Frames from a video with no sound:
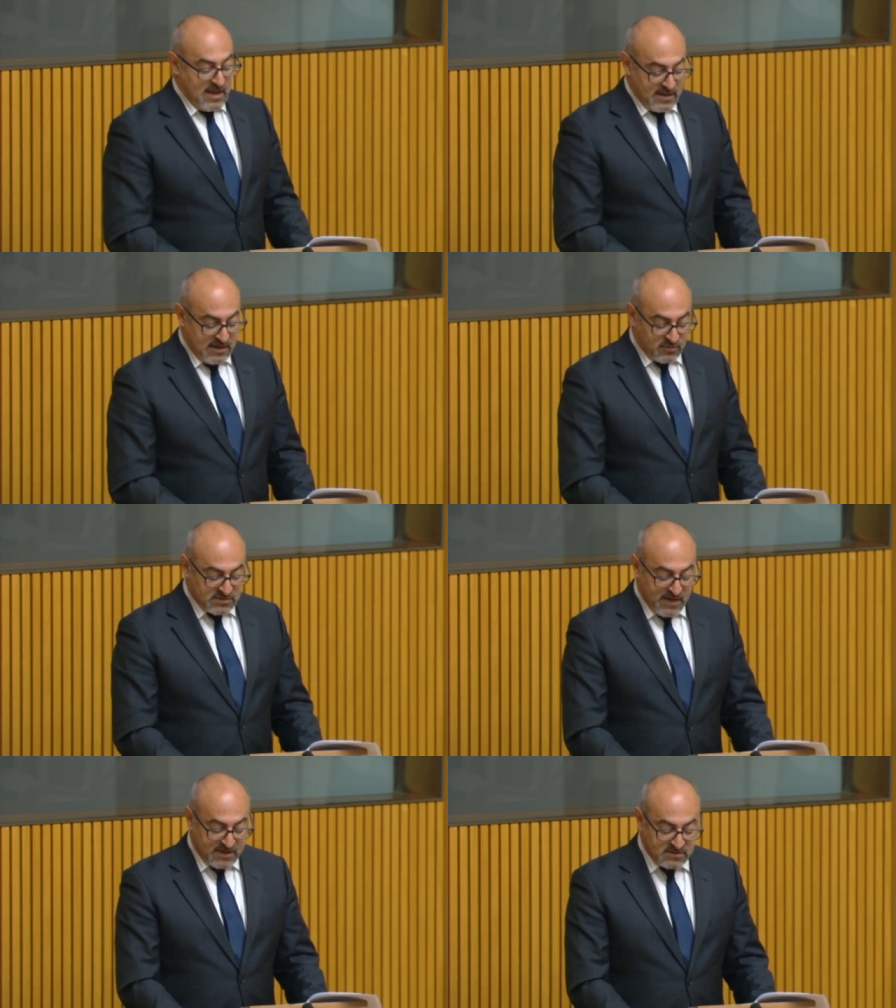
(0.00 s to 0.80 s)
in
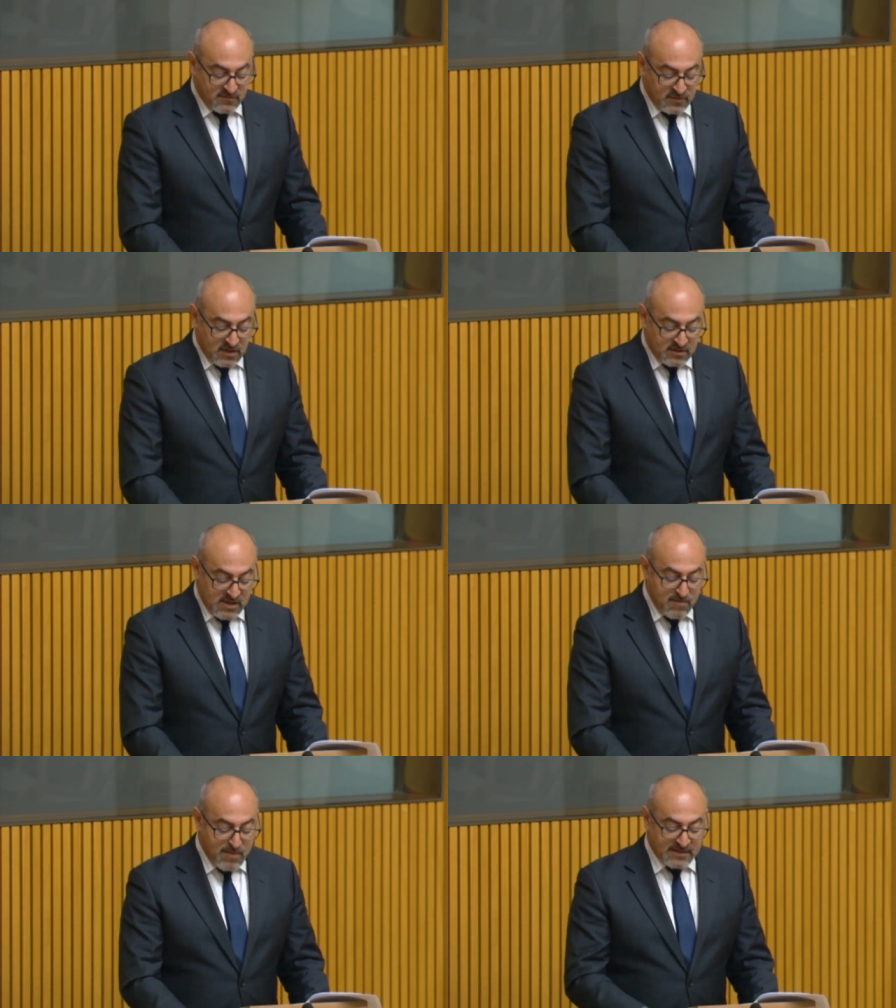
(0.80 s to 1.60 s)
respect of the
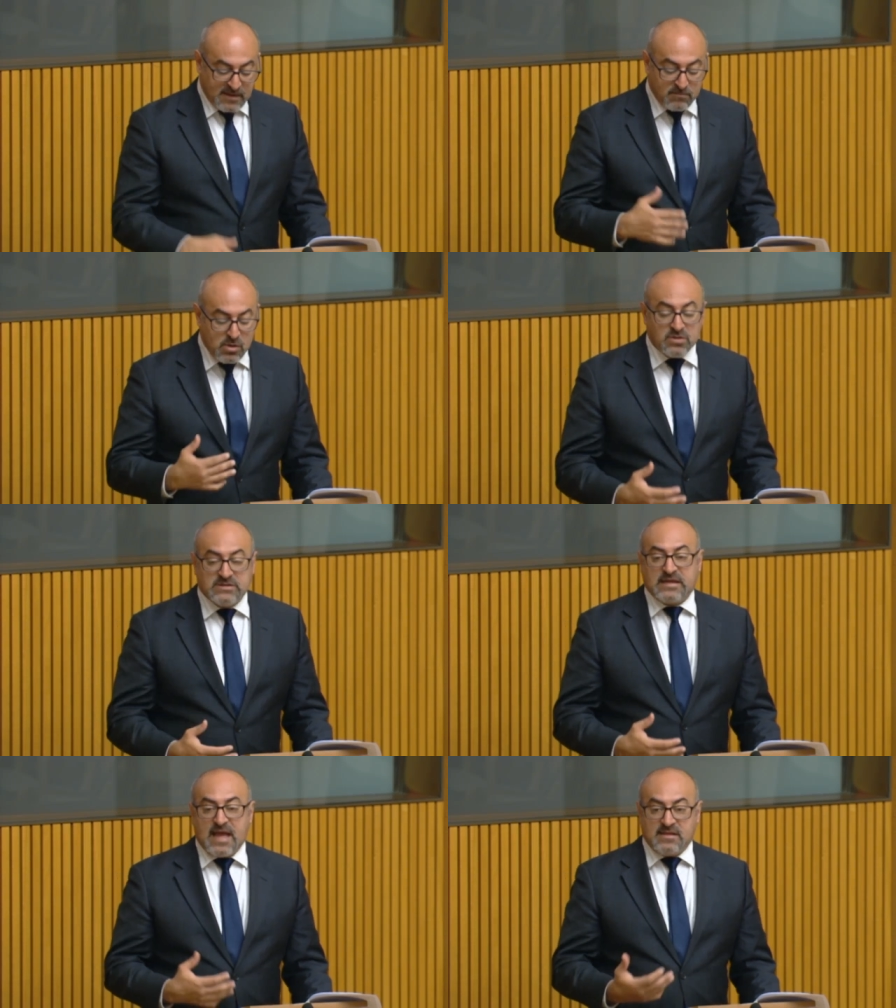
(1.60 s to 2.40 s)
impact that
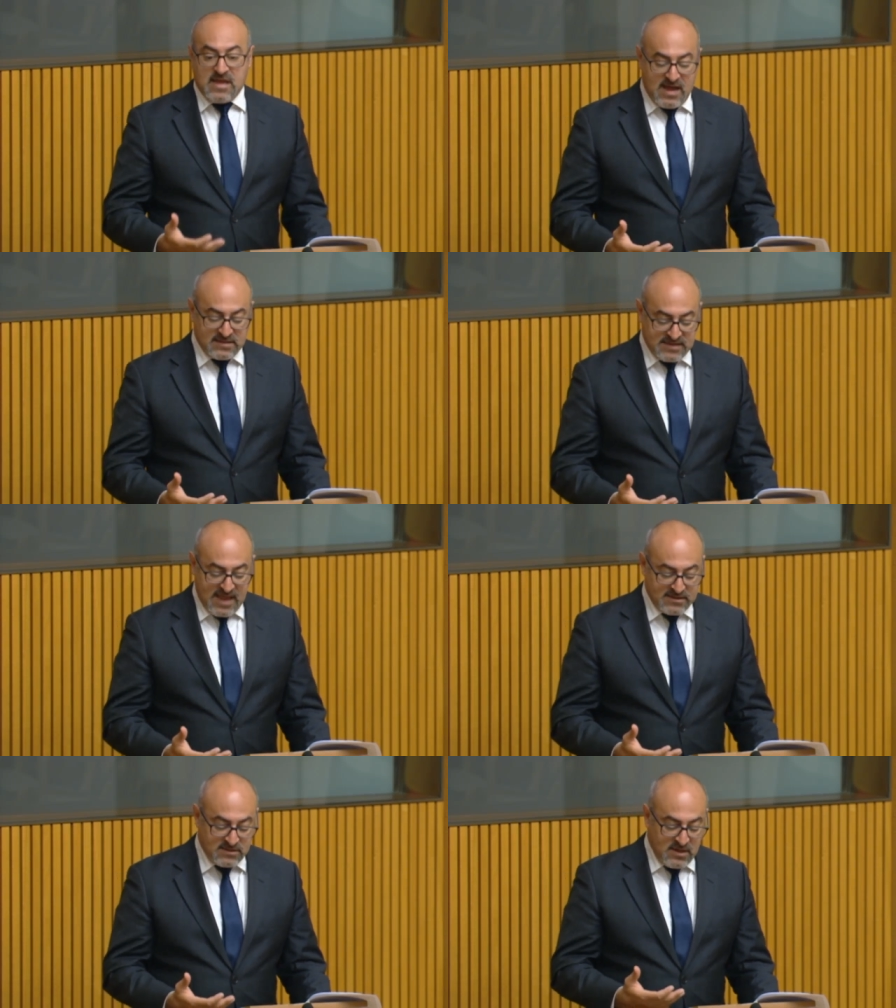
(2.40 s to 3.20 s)
music and the arts
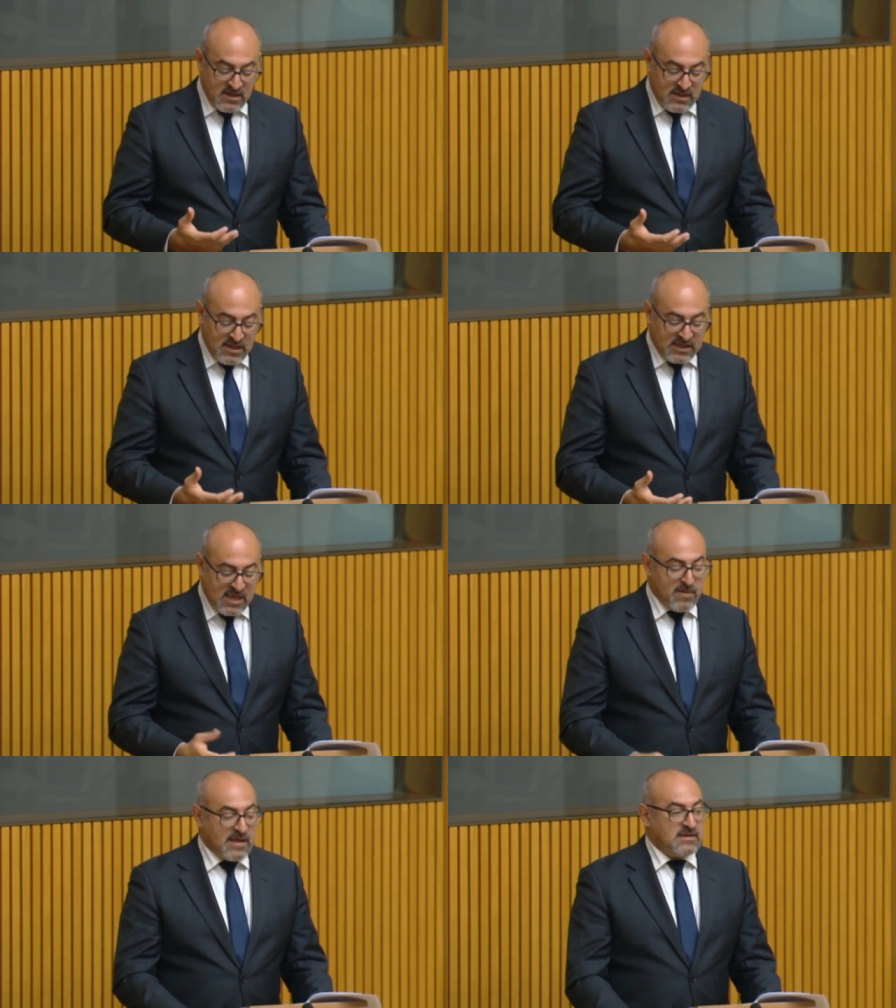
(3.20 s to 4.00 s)
had in
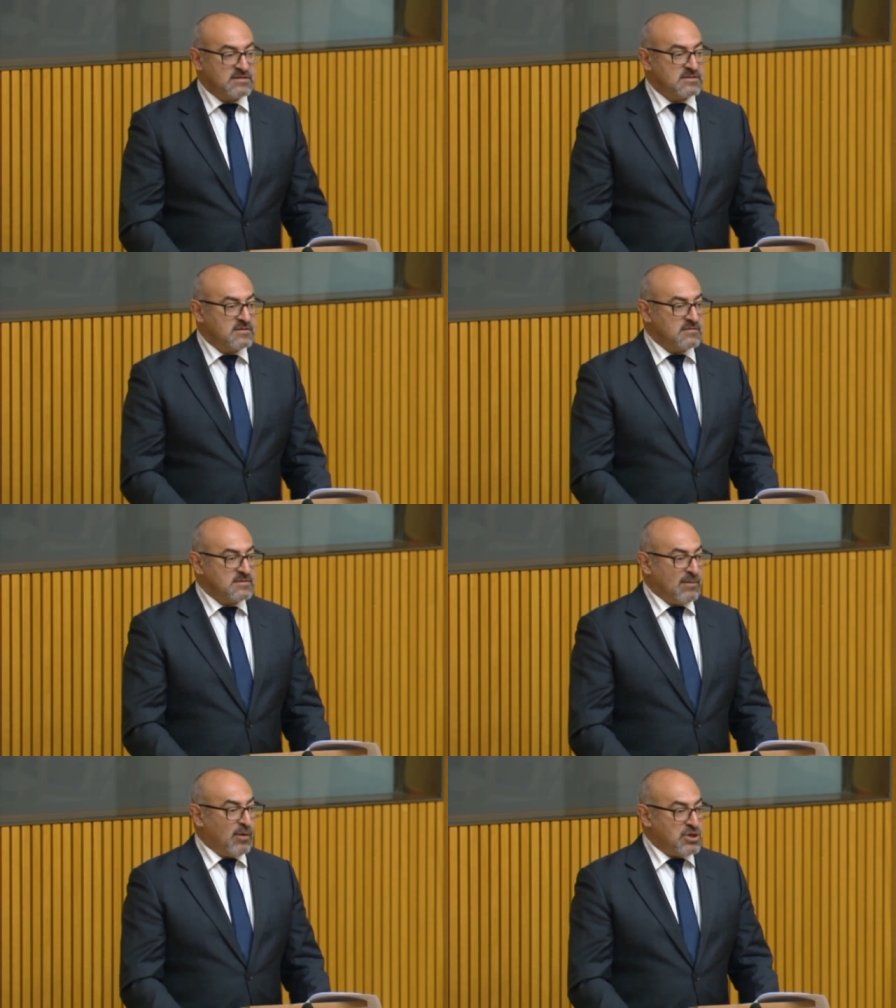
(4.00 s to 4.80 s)
keeping us
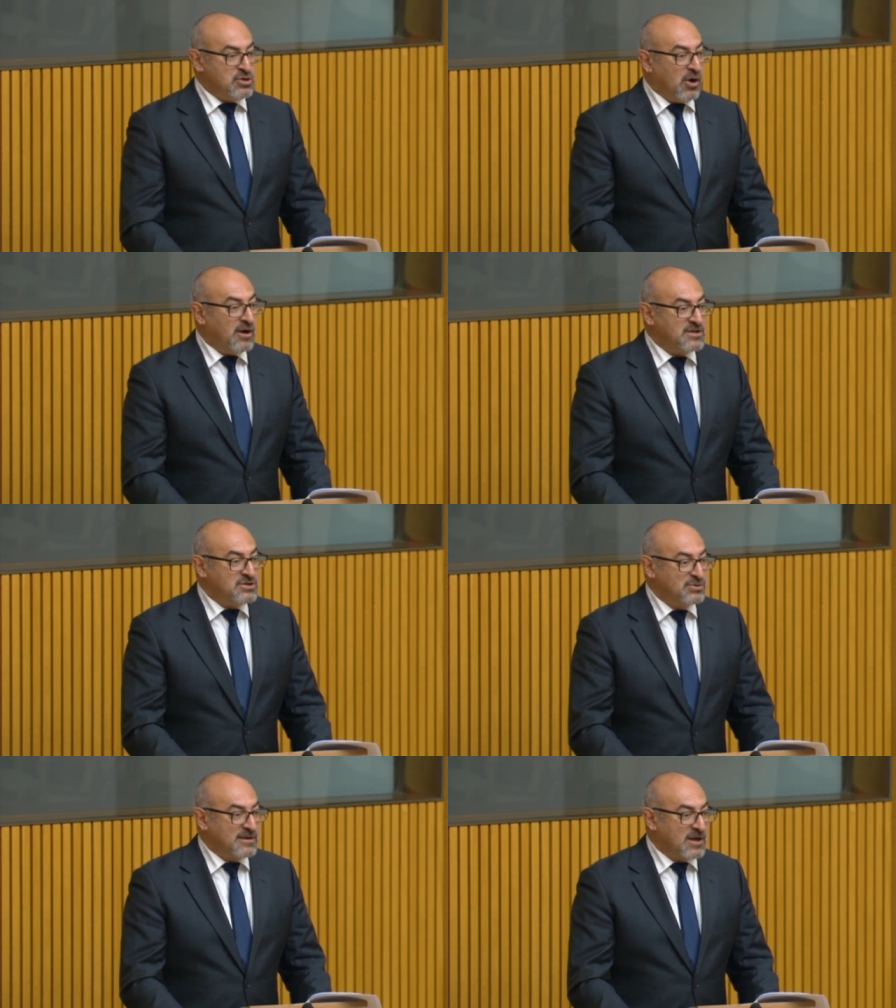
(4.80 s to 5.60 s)
somewhat united
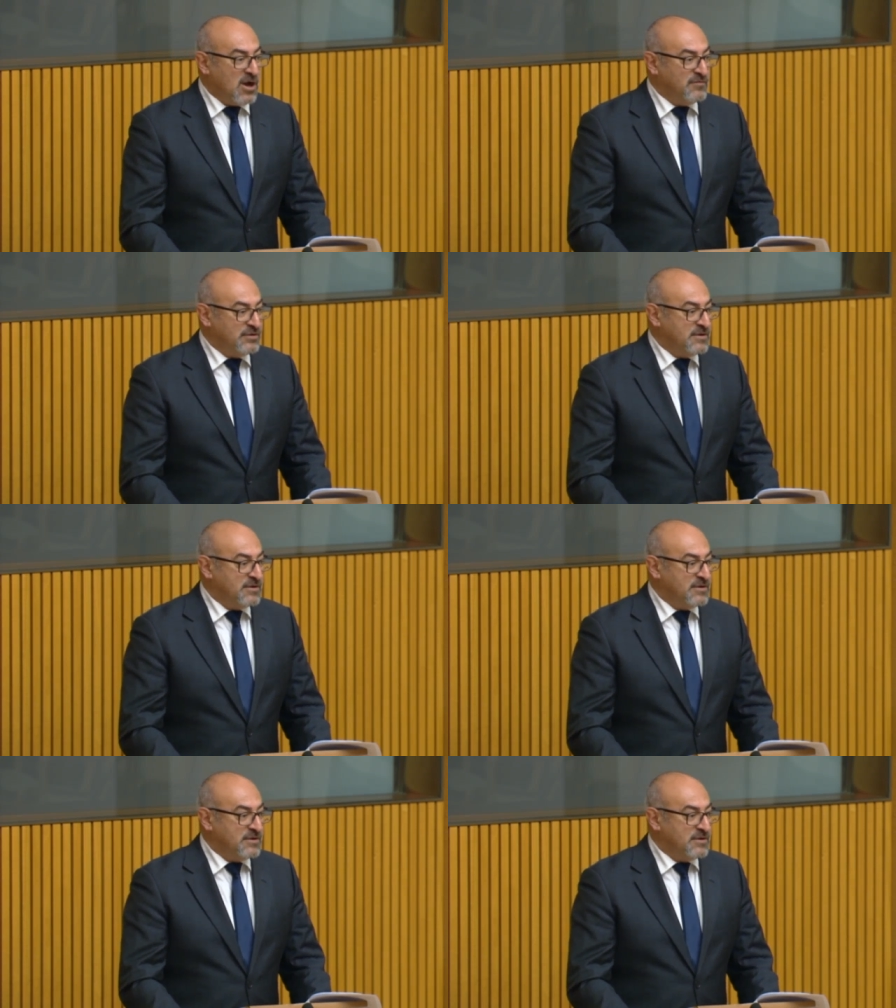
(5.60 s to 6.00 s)
during COVID.